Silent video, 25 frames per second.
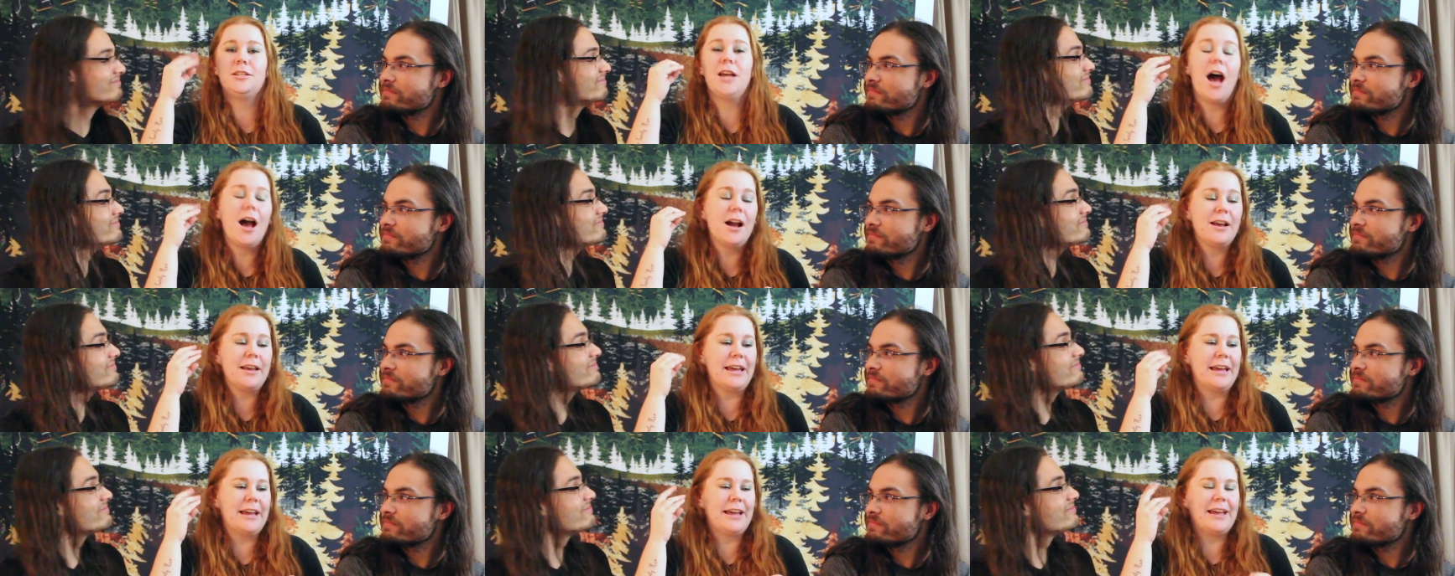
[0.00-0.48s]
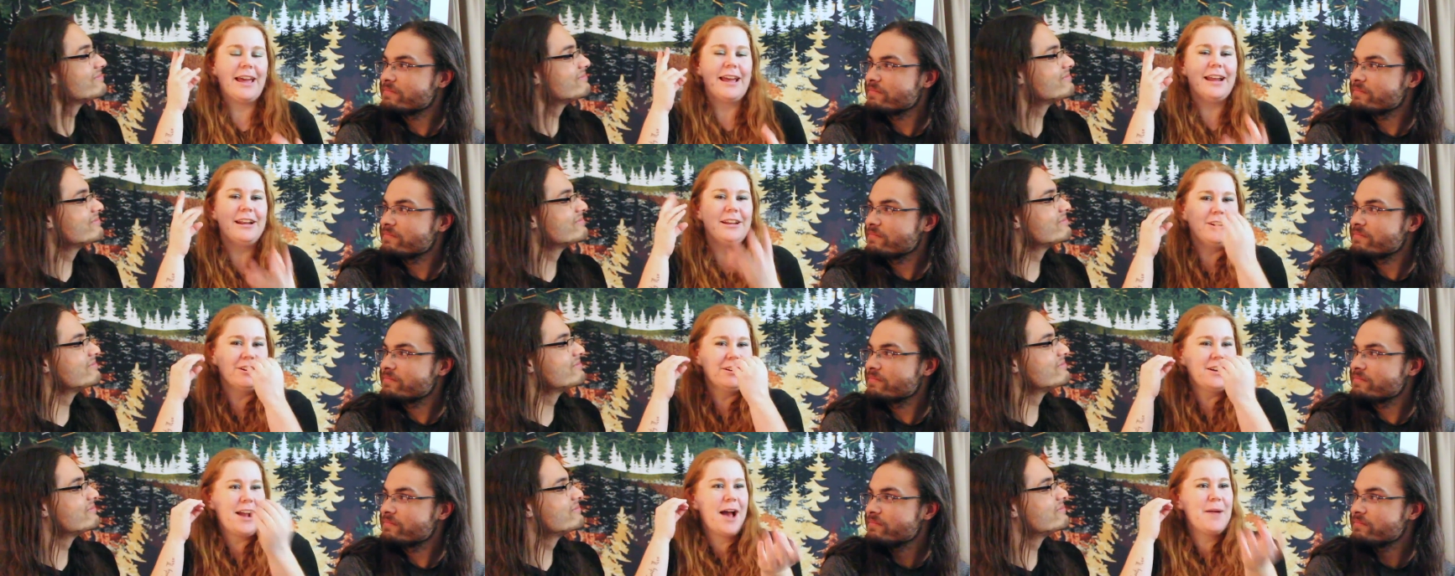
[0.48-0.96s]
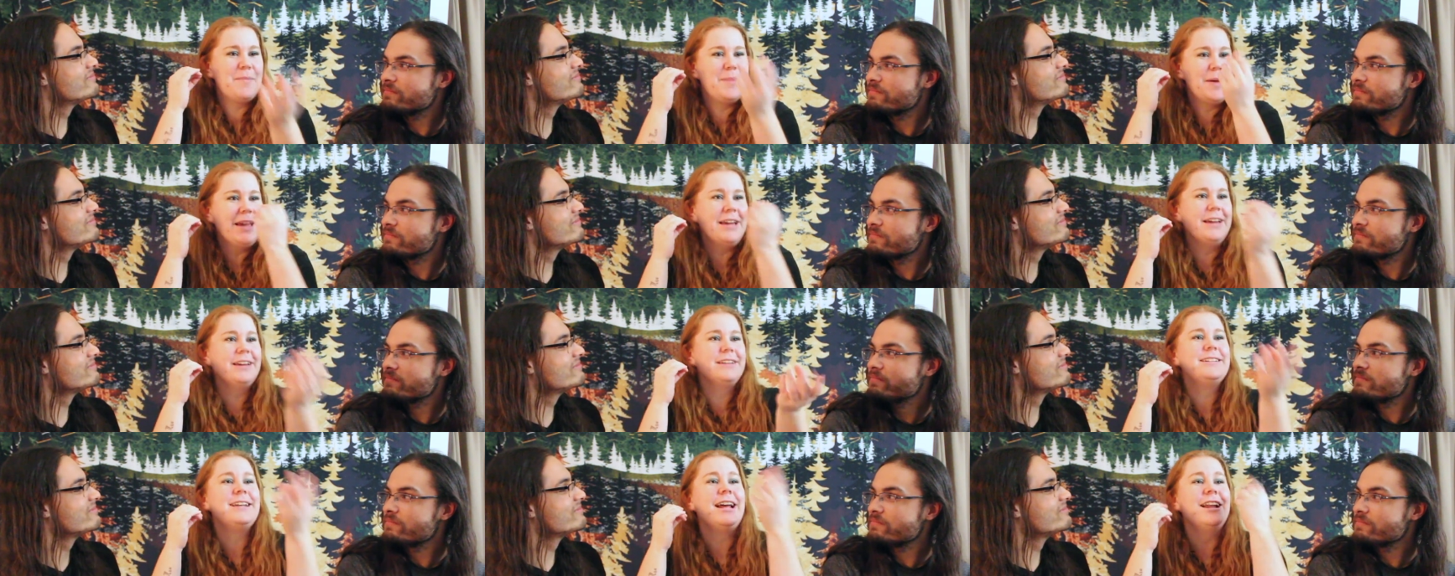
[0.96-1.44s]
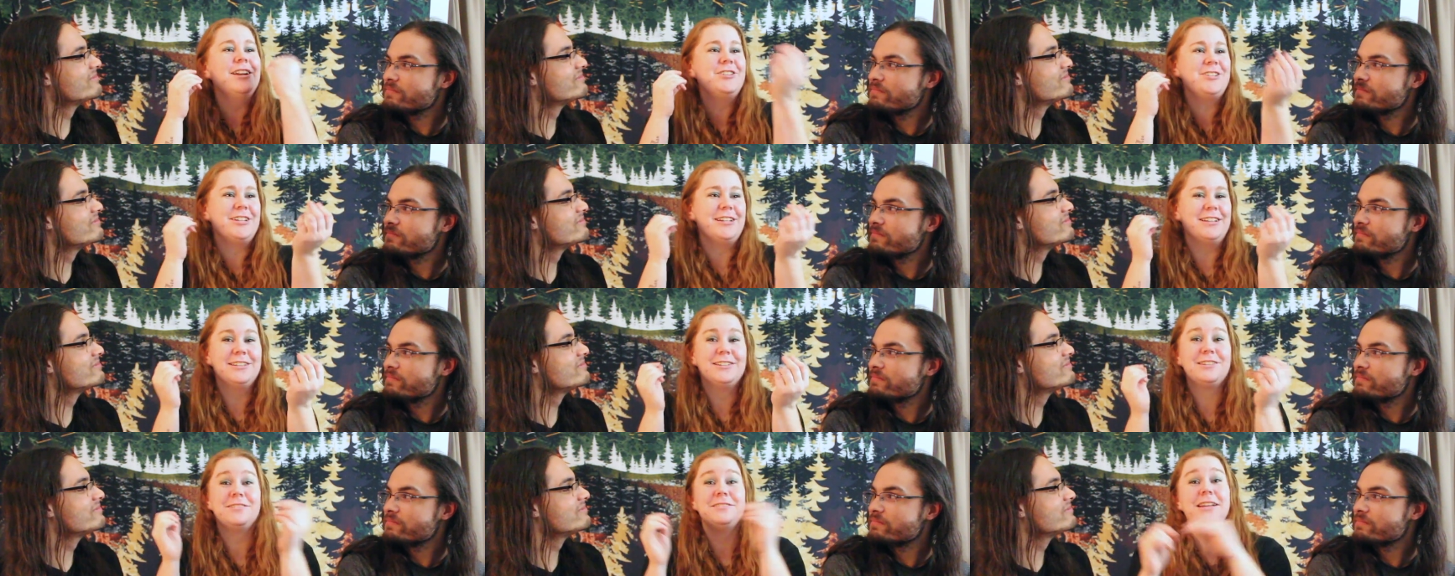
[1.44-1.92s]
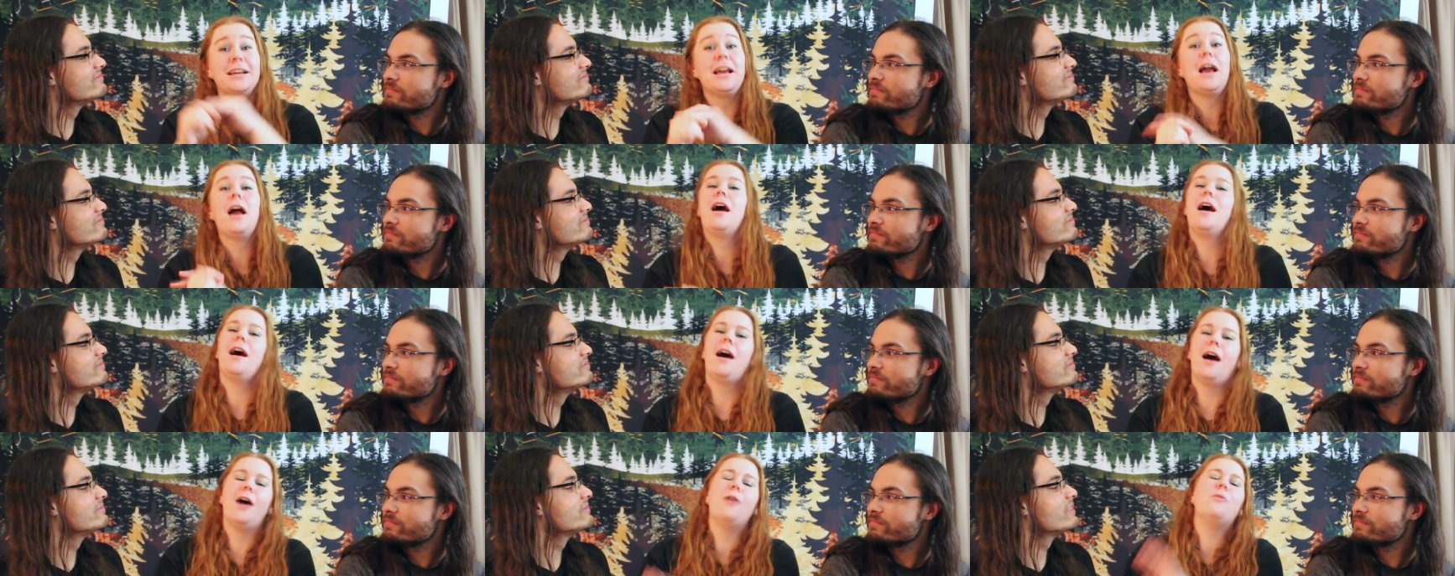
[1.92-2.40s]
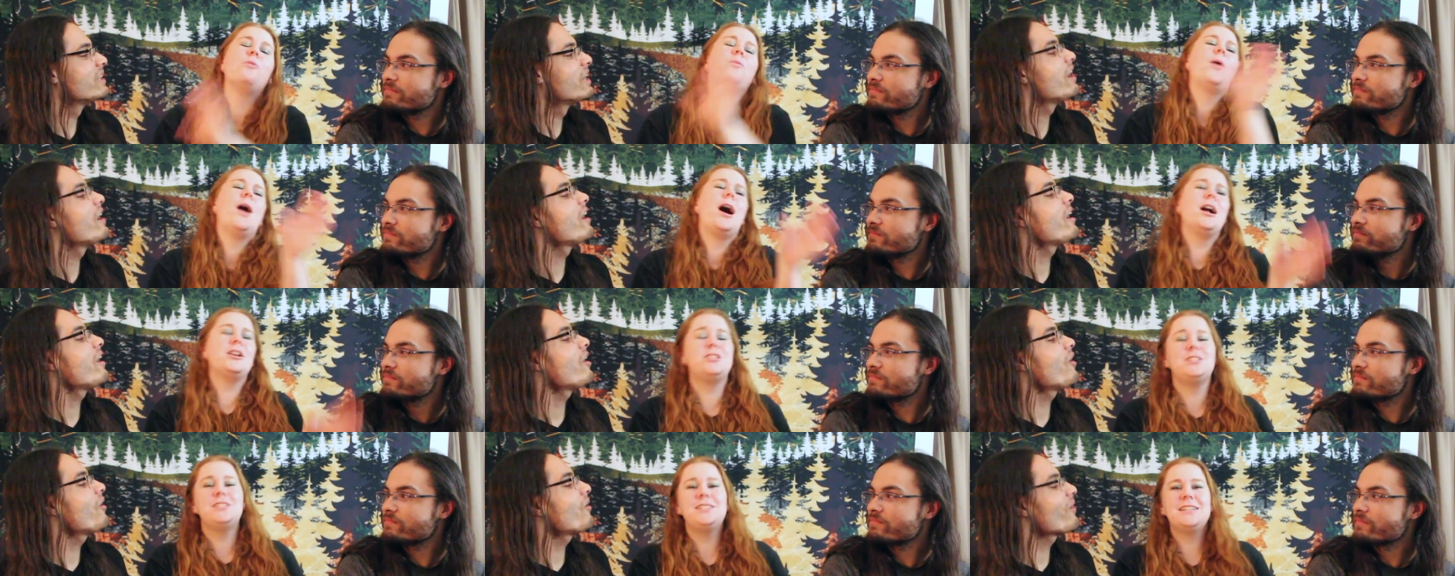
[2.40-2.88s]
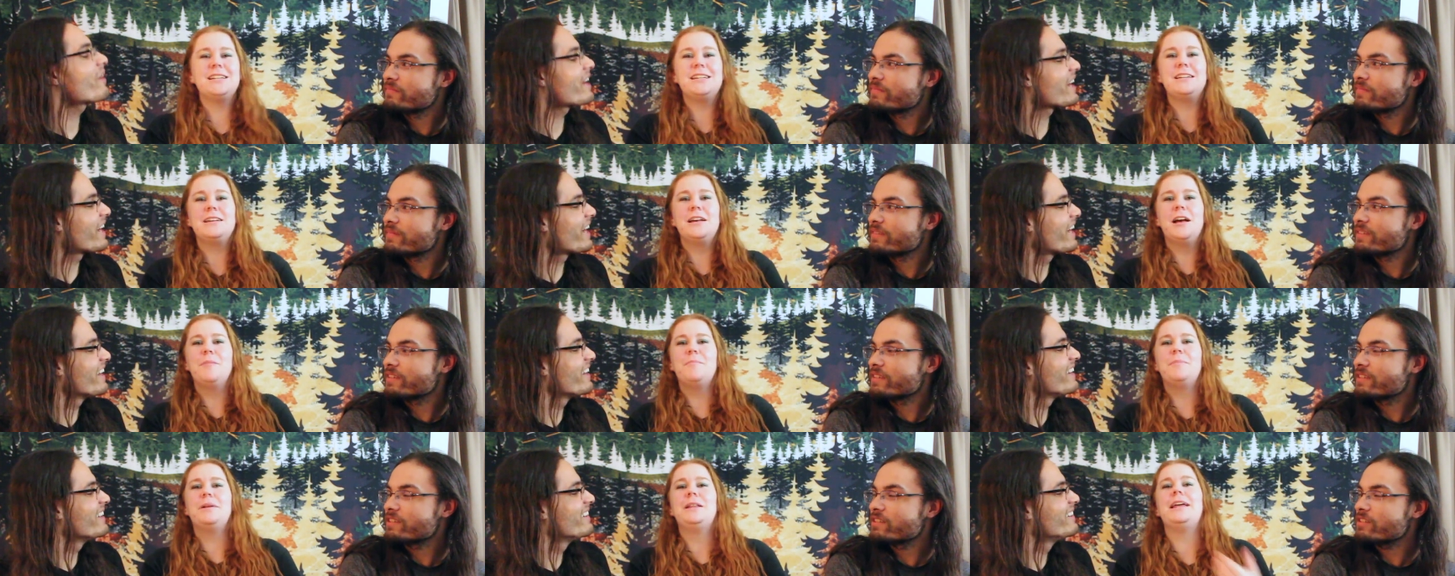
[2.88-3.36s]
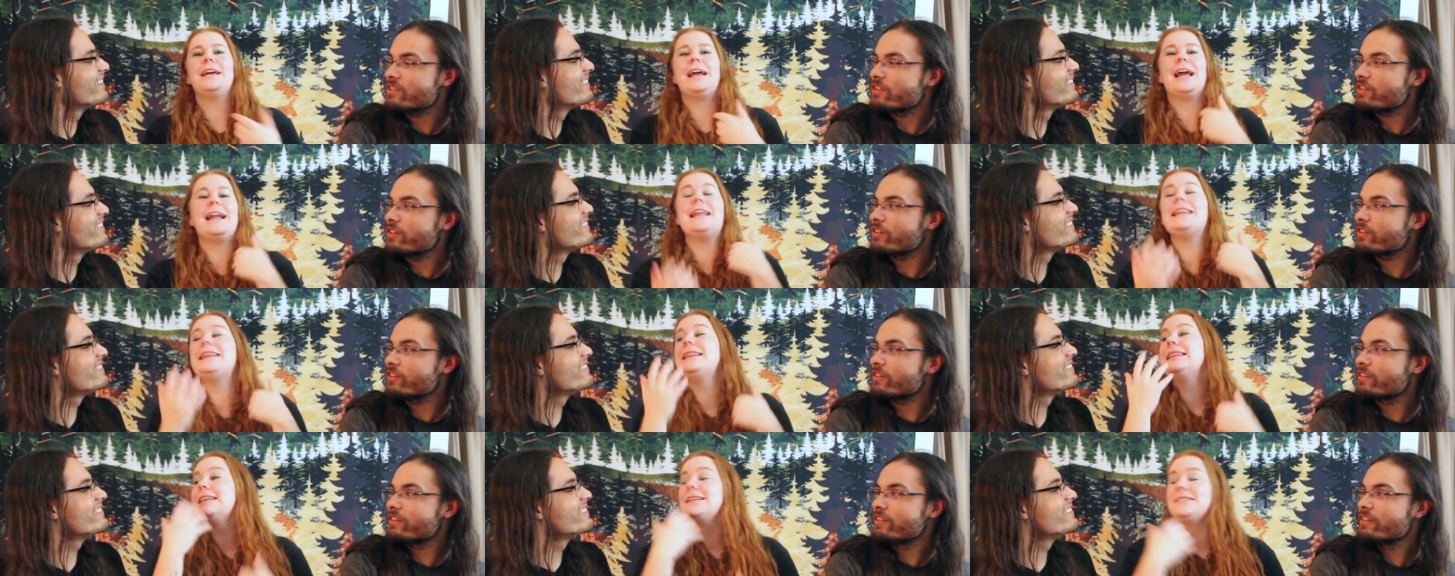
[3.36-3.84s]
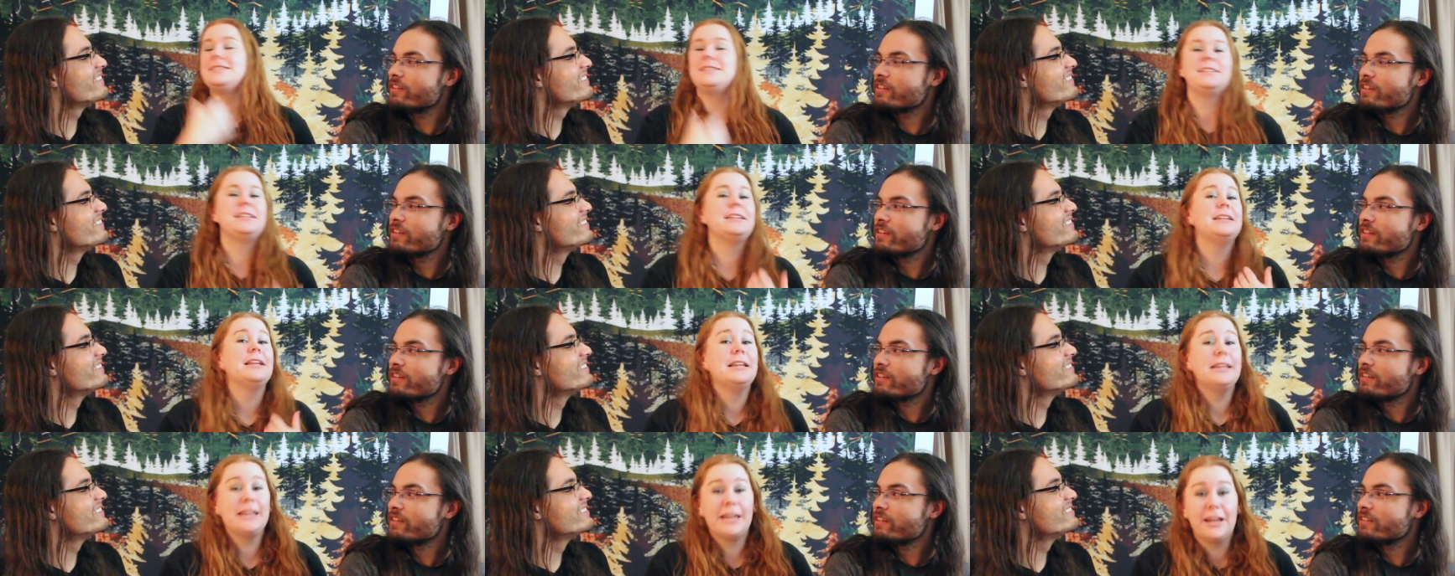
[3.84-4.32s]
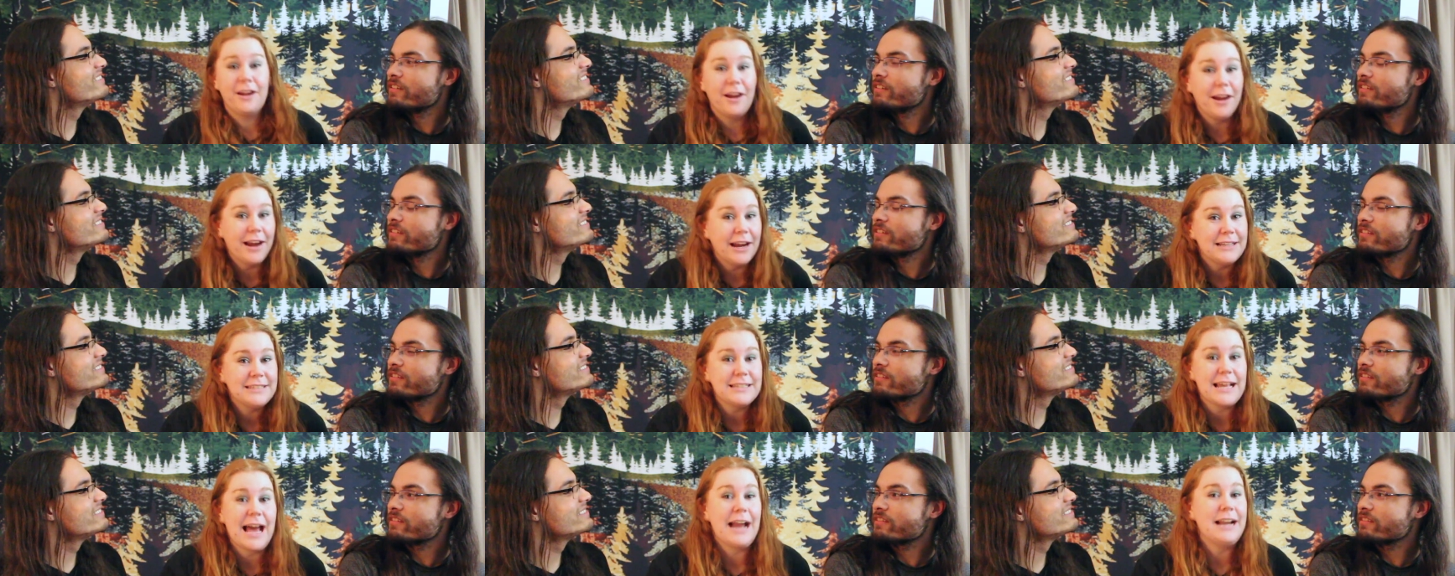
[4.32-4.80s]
Speaker 1: talking and you're not paying attention. So it's like I watched okay. it, but like so I didn't listen to the lyrics.